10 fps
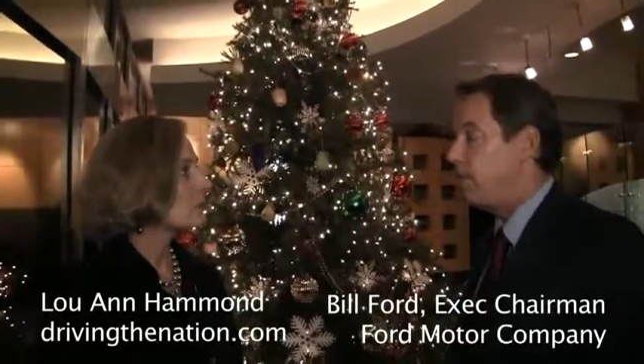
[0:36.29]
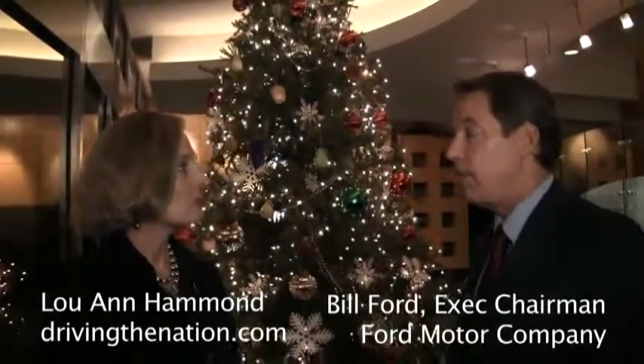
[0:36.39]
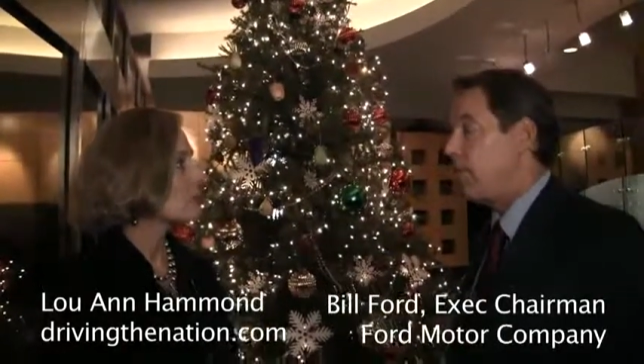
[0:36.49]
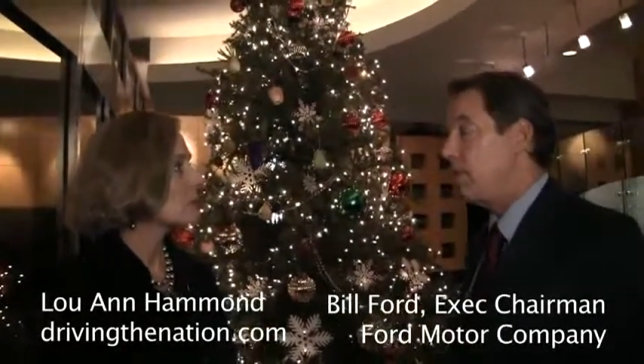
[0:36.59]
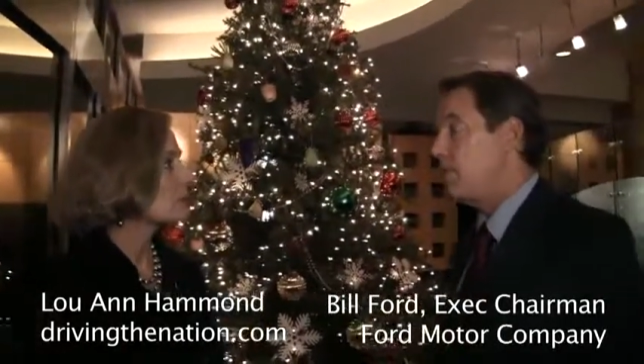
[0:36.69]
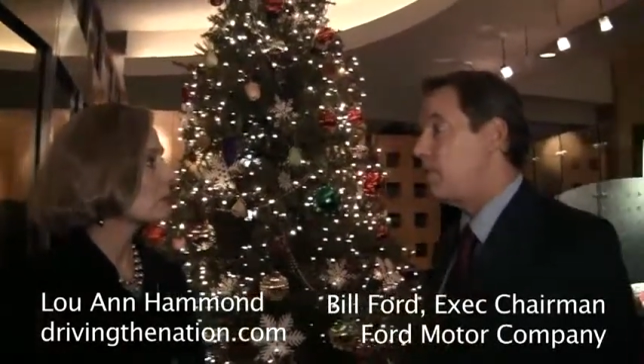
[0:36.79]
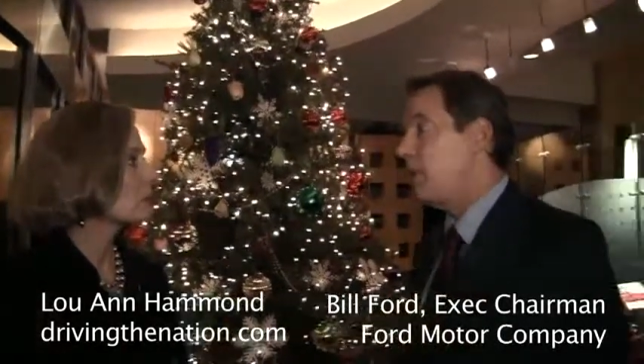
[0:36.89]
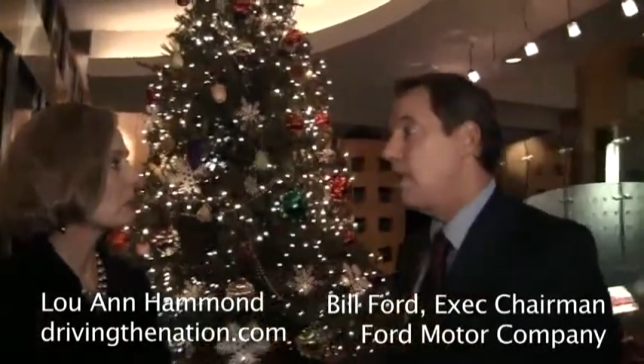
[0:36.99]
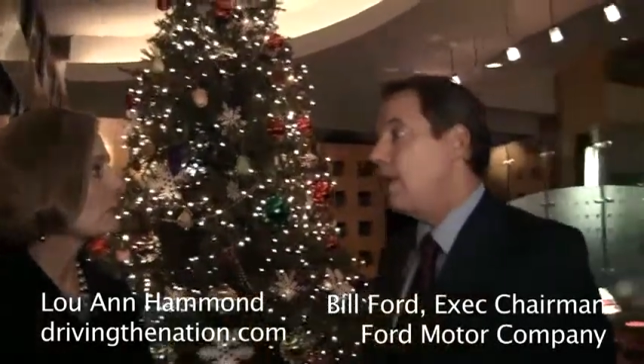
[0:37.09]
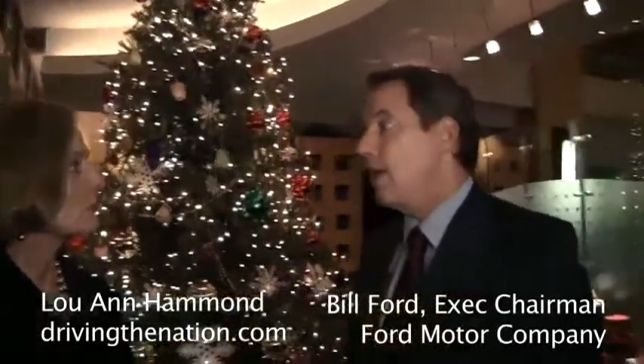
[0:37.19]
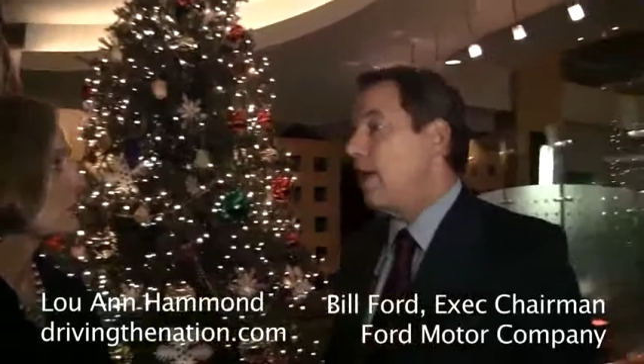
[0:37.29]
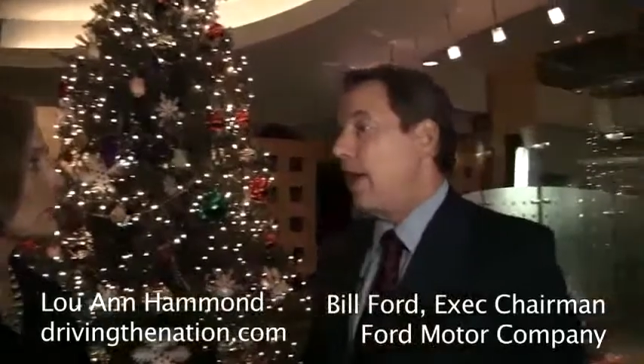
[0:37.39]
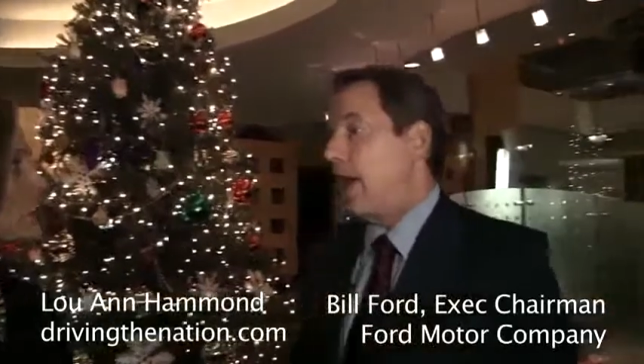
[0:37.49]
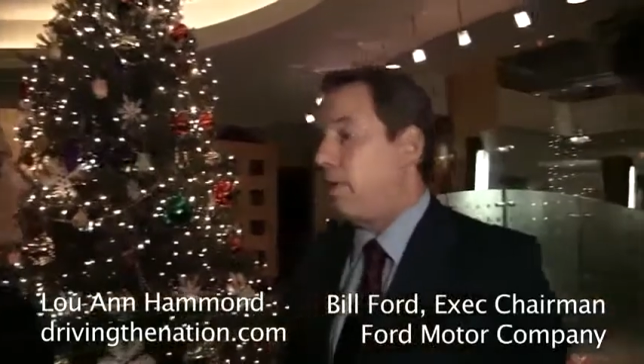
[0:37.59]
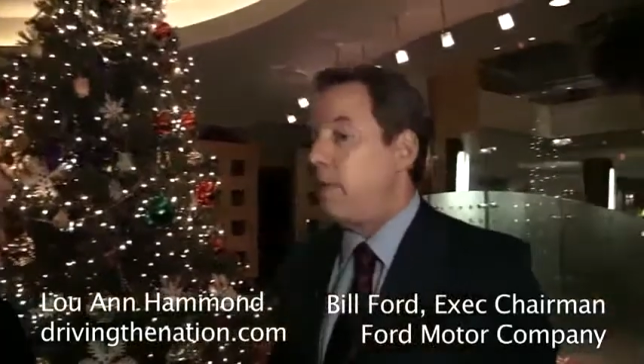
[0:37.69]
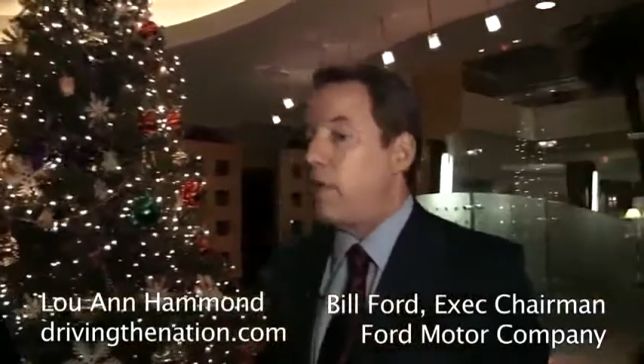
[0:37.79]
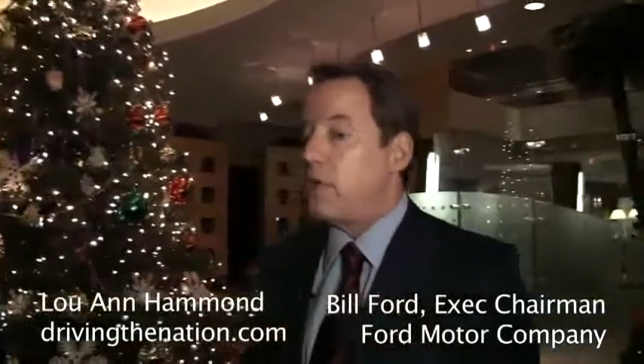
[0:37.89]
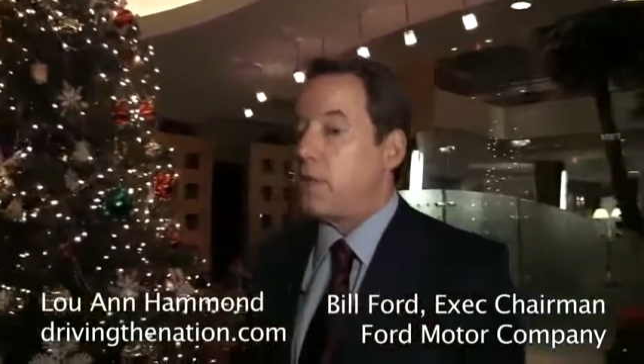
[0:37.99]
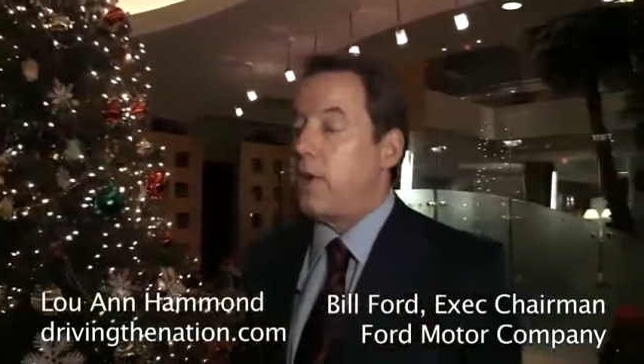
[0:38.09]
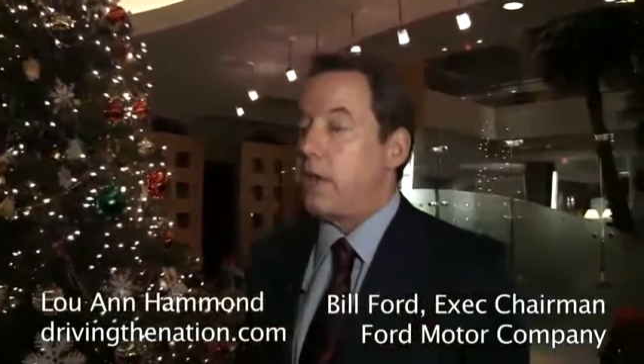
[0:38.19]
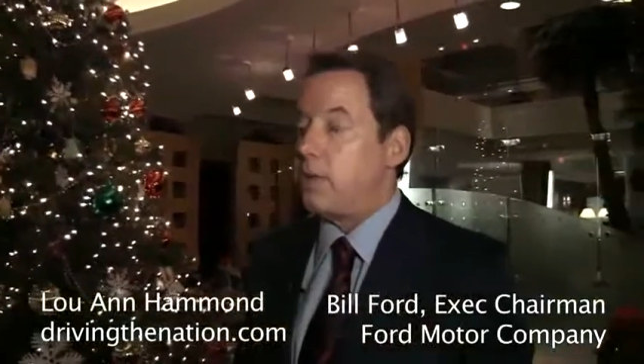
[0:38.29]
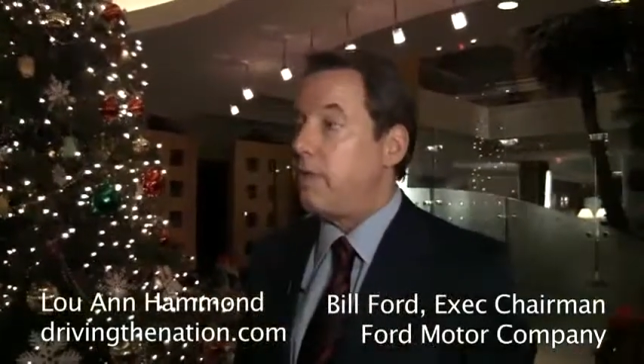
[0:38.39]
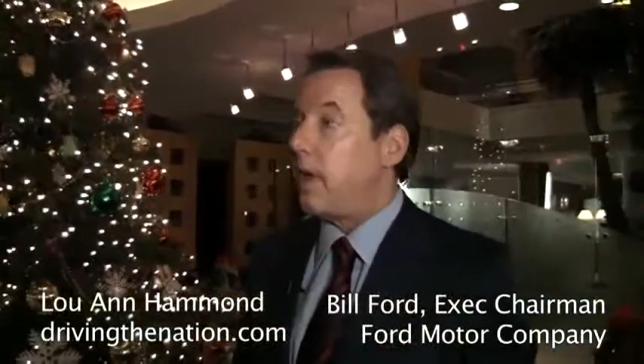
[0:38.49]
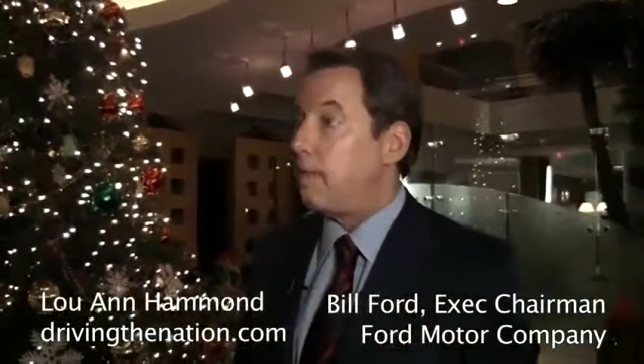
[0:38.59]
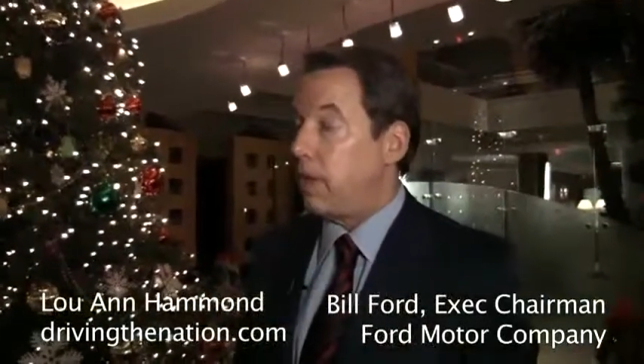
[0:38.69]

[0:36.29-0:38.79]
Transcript: focus. And we've also announced we've got a